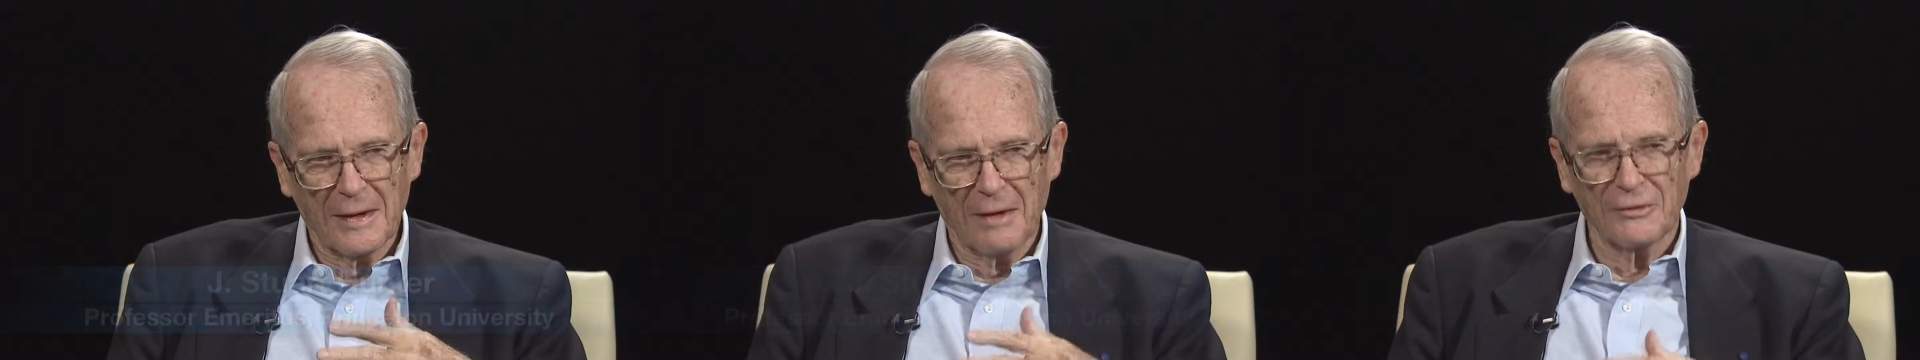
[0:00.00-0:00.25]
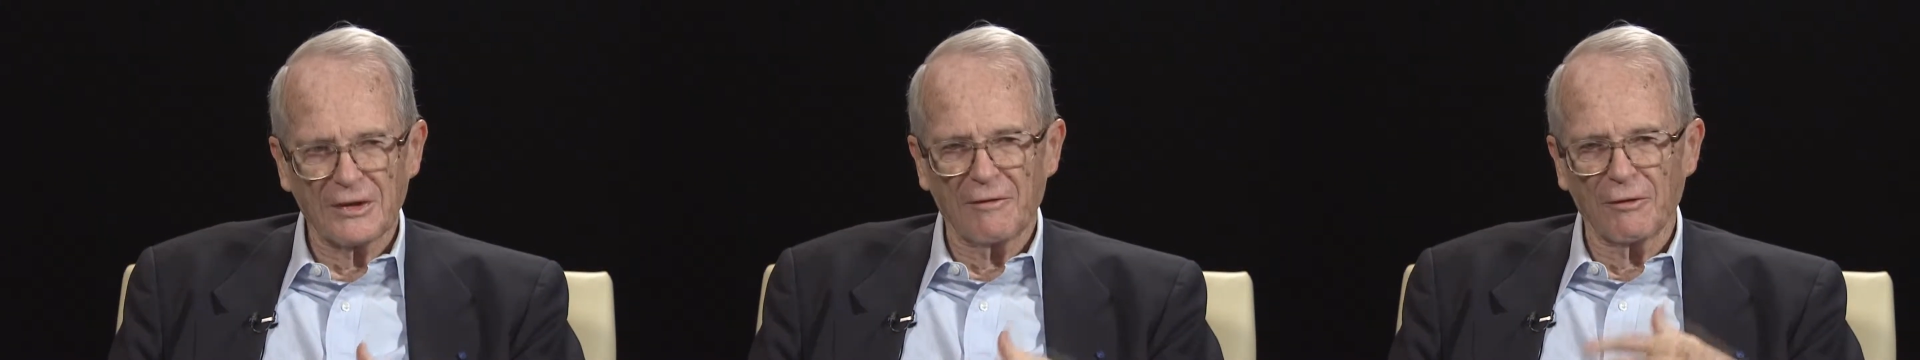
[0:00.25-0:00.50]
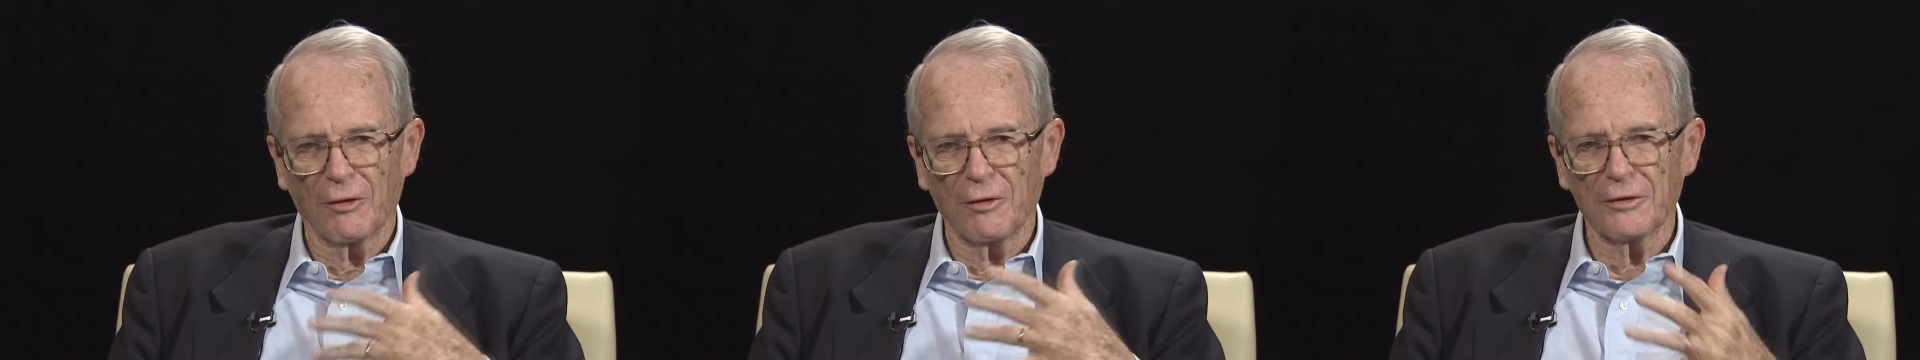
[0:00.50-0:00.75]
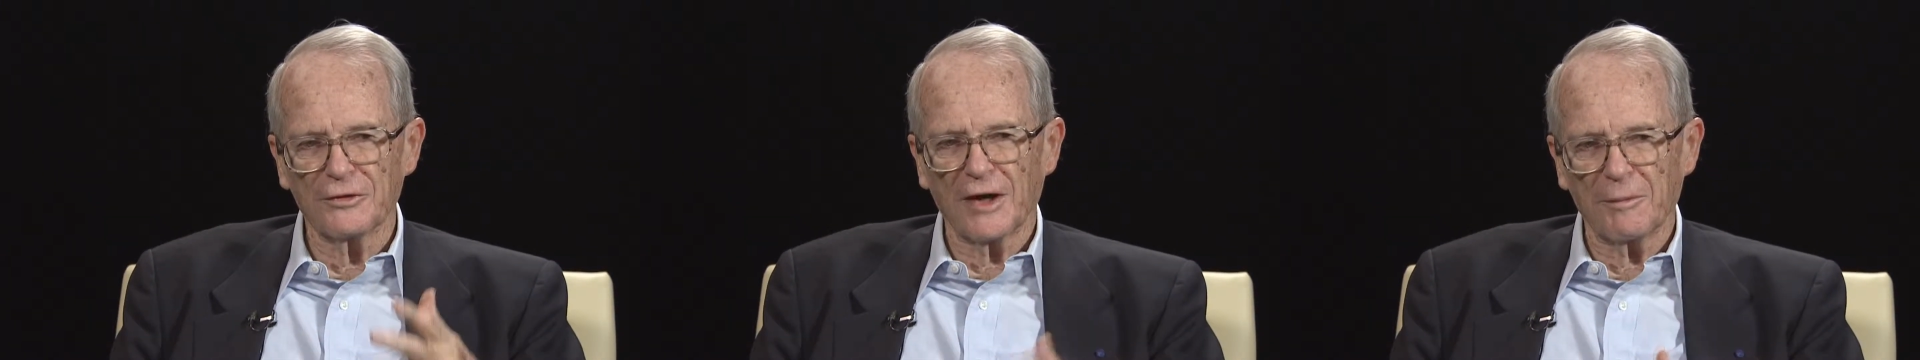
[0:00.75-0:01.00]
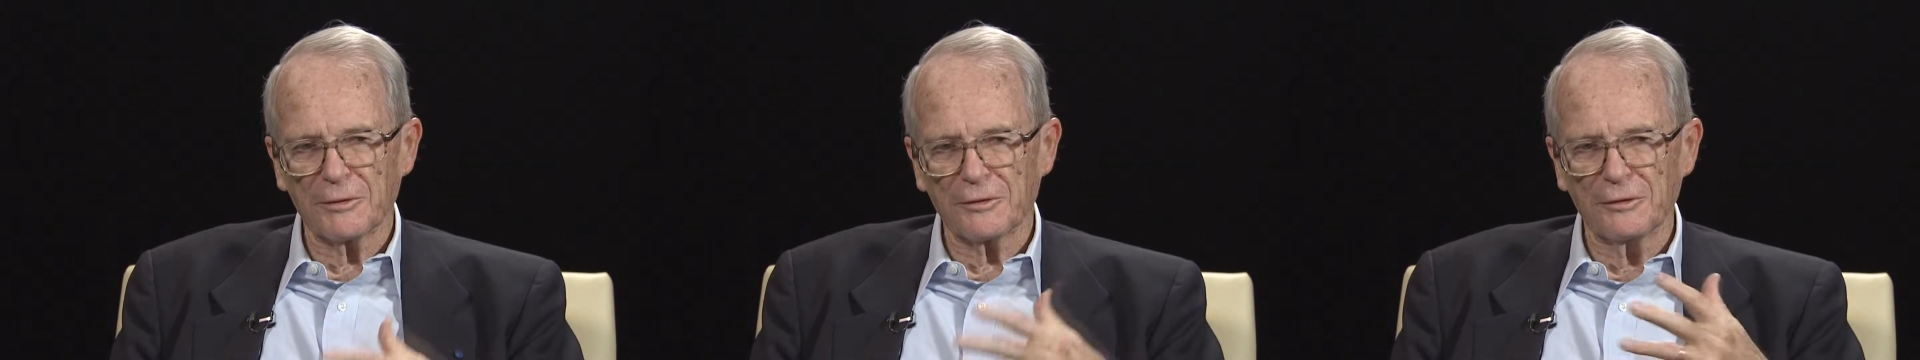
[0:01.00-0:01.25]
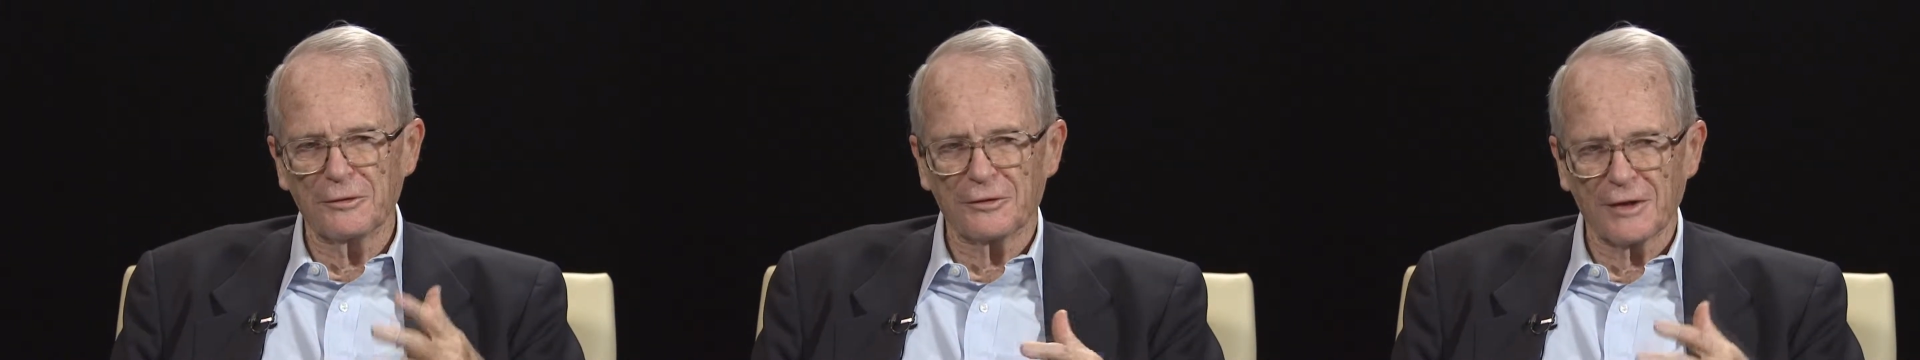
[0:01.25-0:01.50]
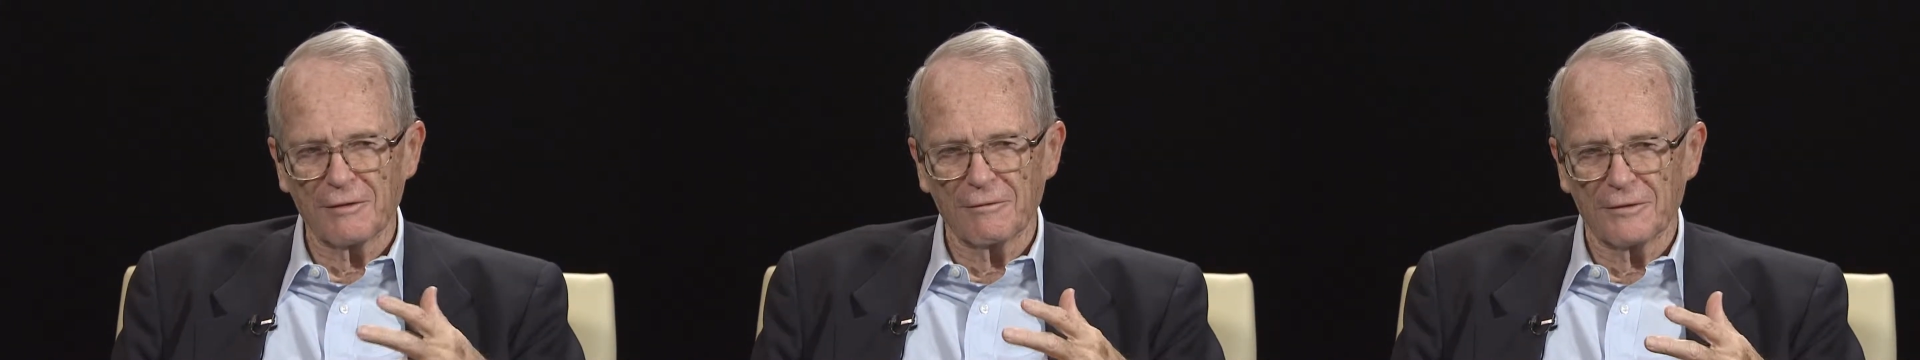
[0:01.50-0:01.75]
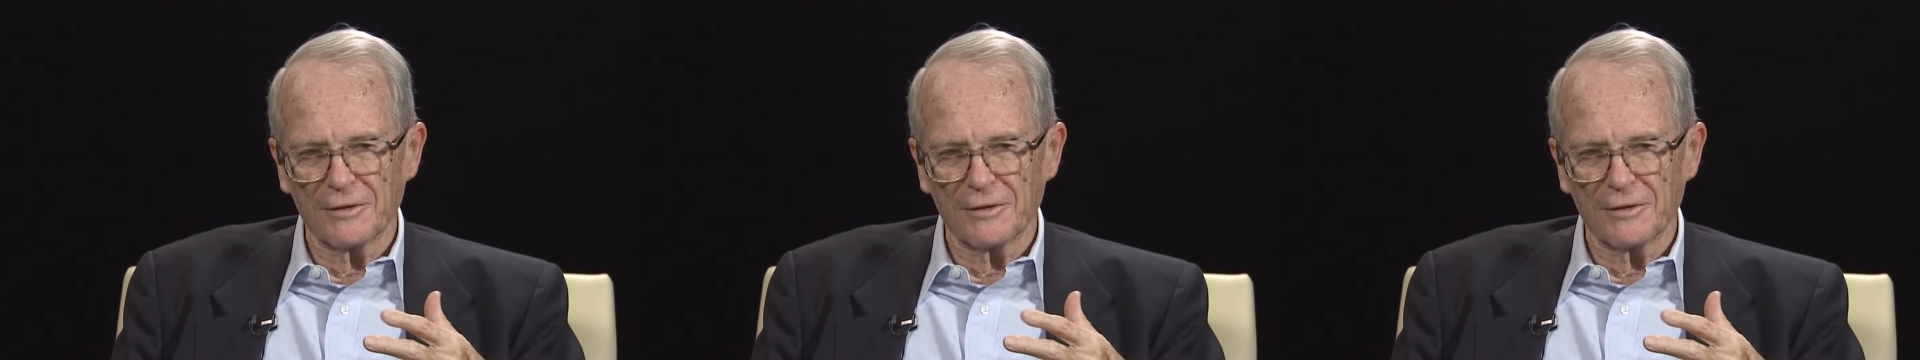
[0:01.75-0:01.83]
I was having all these opportunities to give.